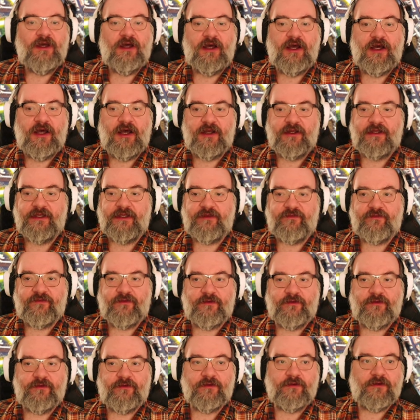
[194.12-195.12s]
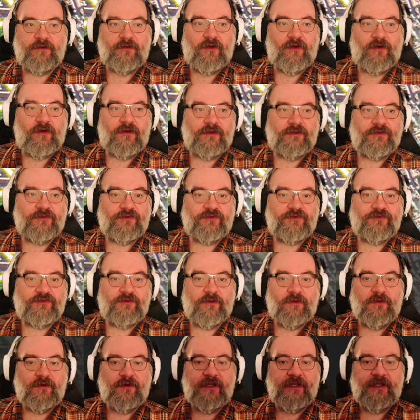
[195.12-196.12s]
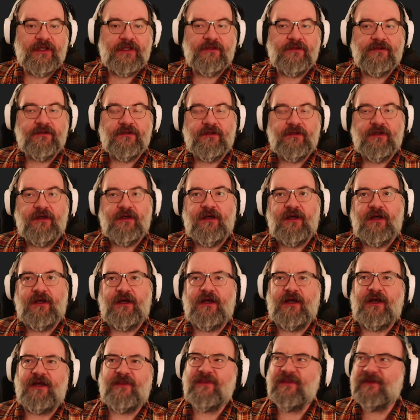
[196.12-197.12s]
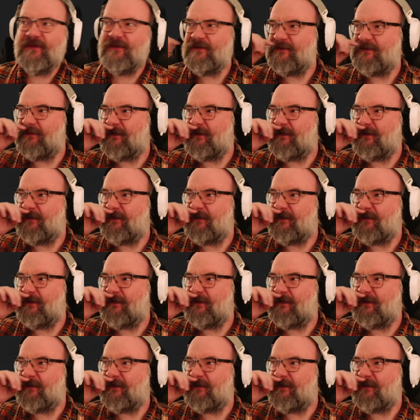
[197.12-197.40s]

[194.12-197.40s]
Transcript: uh, get further along in the story. Uh, I think there's